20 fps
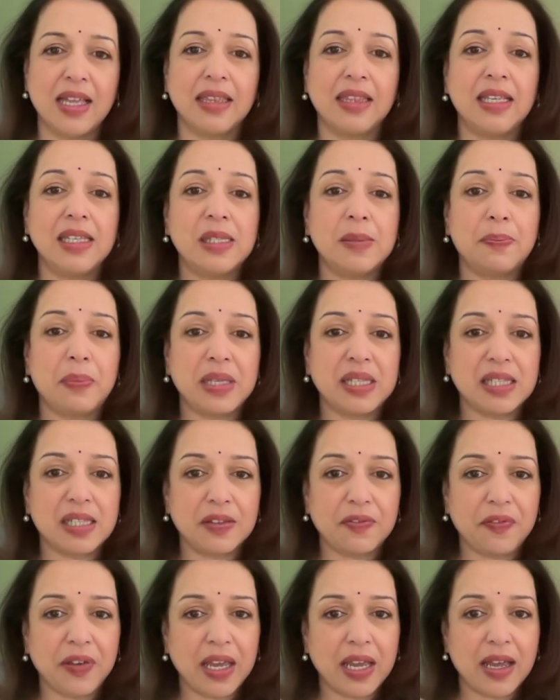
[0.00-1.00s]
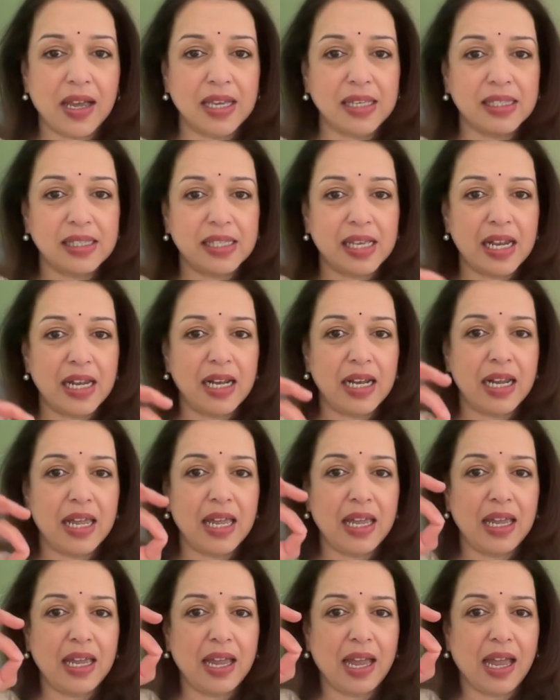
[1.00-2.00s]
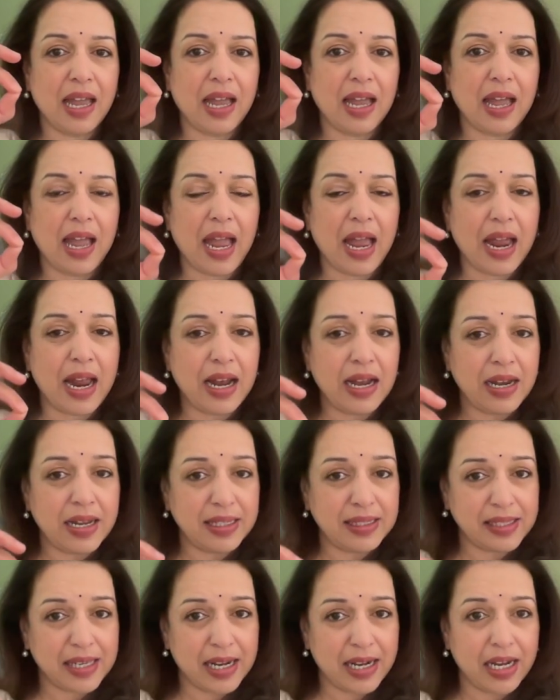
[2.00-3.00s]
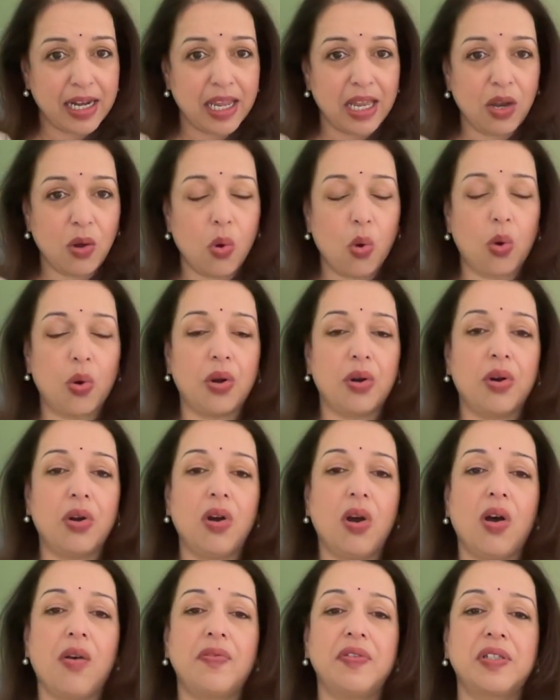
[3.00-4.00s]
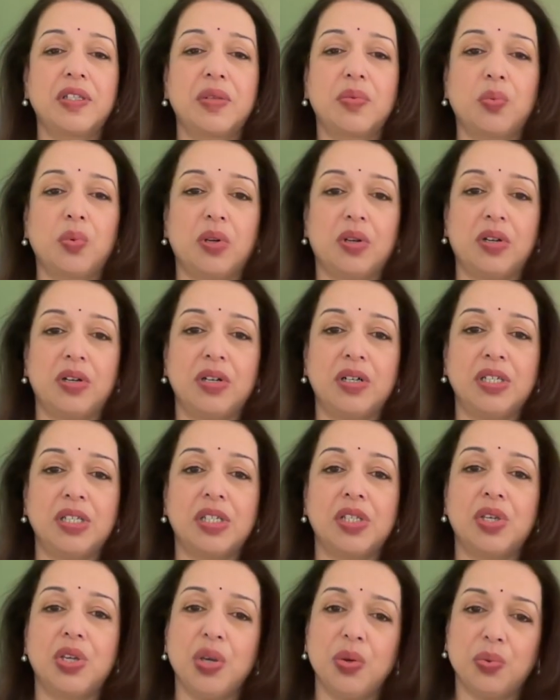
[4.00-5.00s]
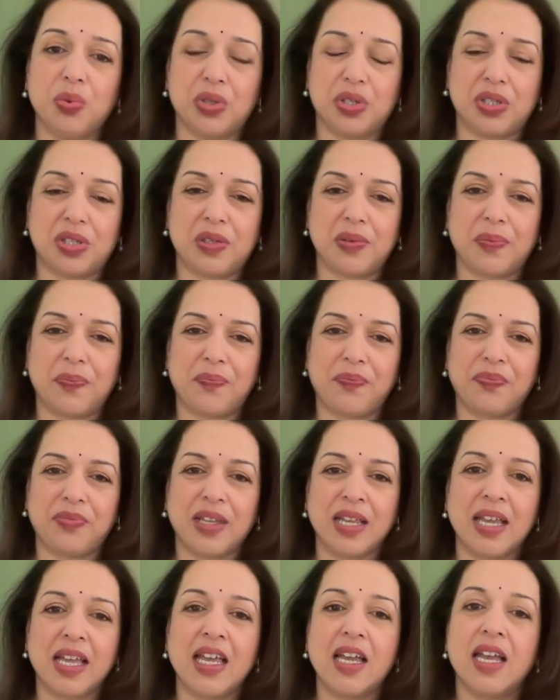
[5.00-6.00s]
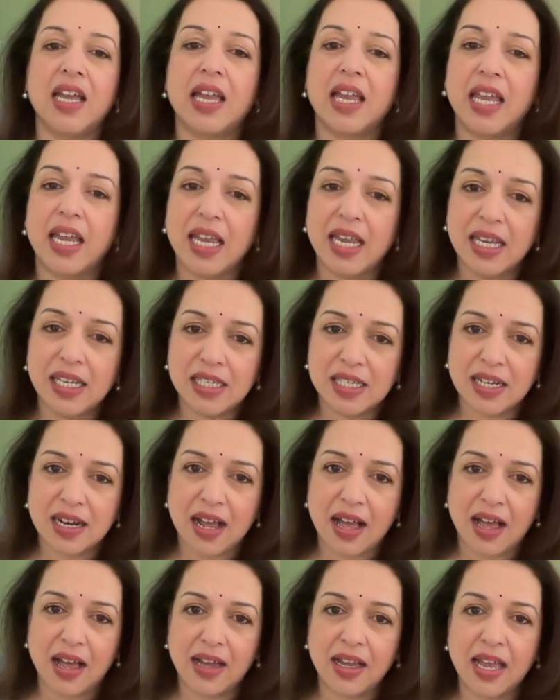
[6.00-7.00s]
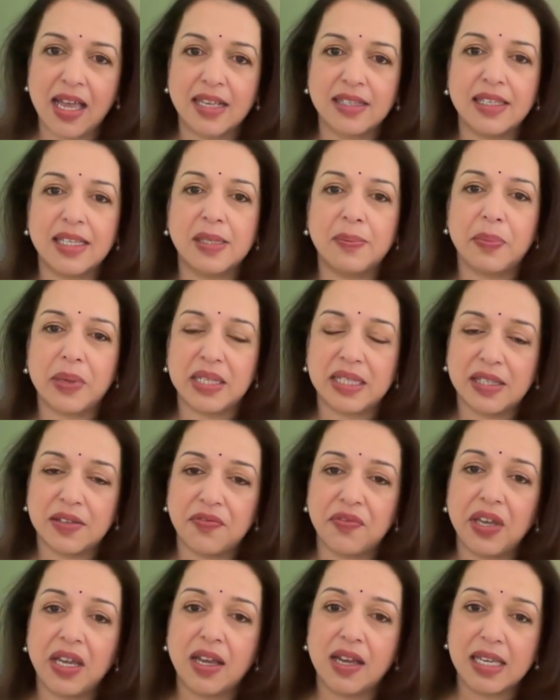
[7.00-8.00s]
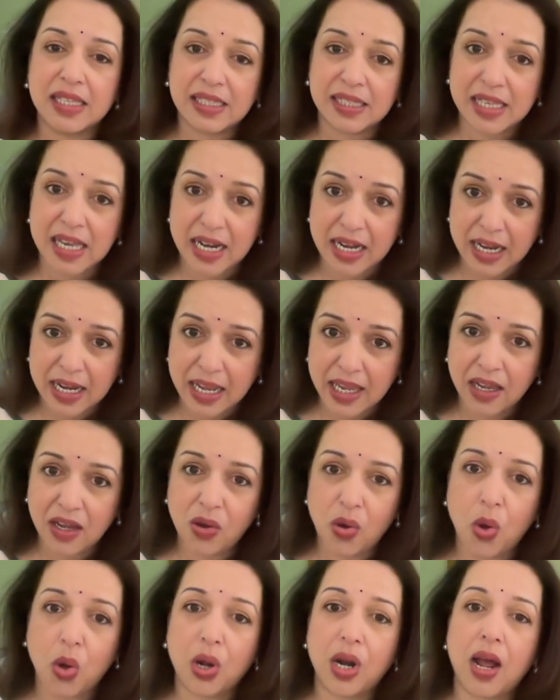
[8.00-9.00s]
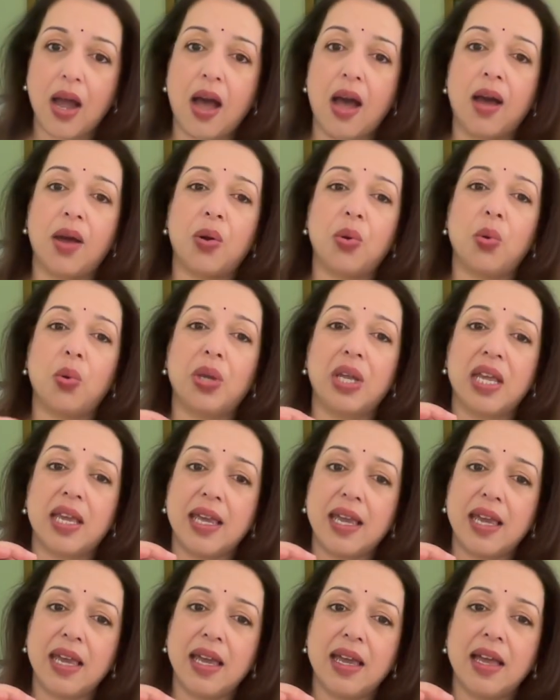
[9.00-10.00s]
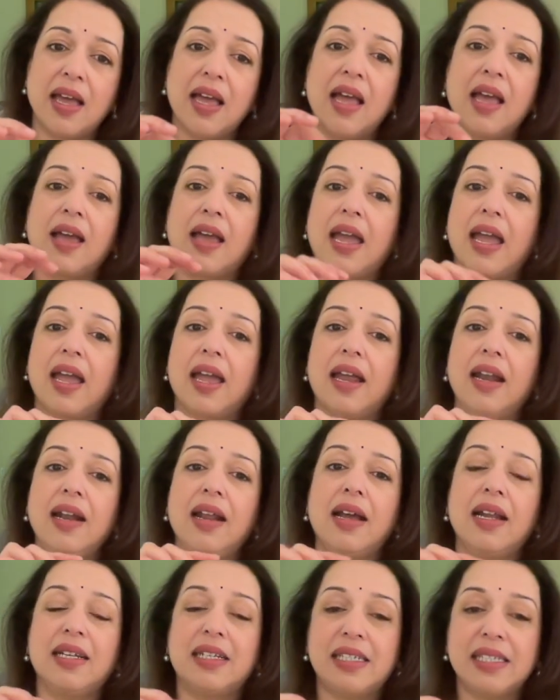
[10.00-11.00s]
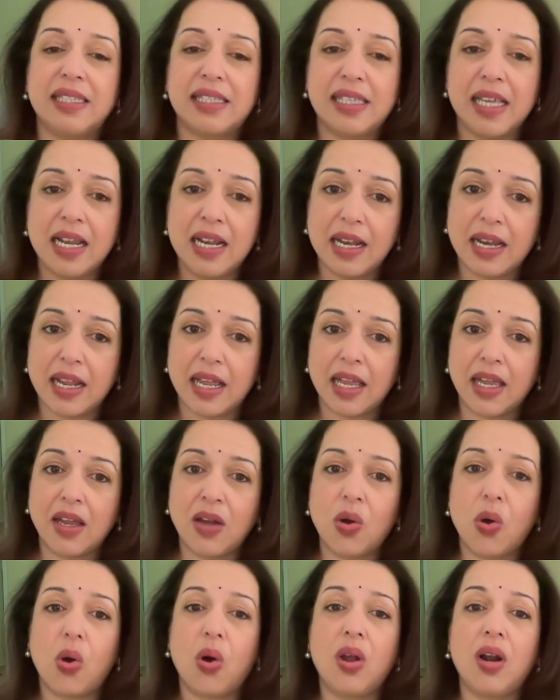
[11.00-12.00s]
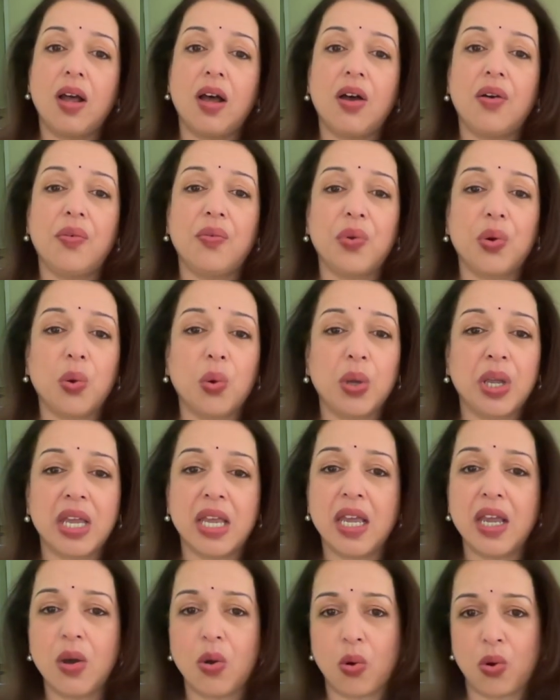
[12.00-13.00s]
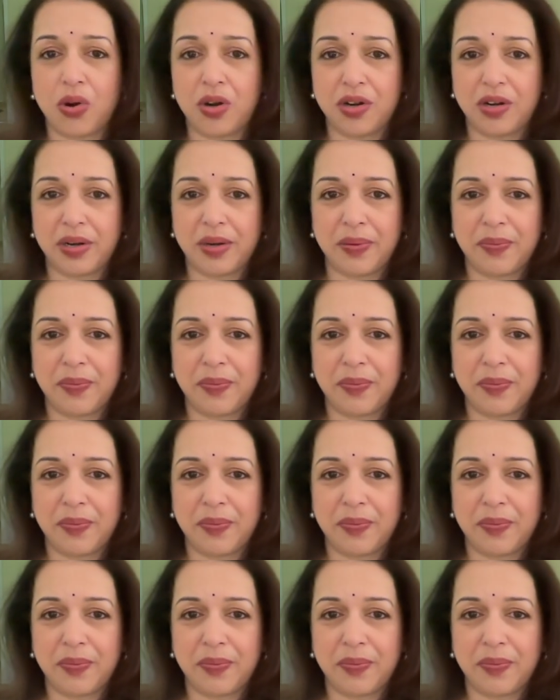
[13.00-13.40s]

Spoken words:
The specific ascending and descending order of swars used. Each rag has a specific ascending or arohi and descending or avrohi order.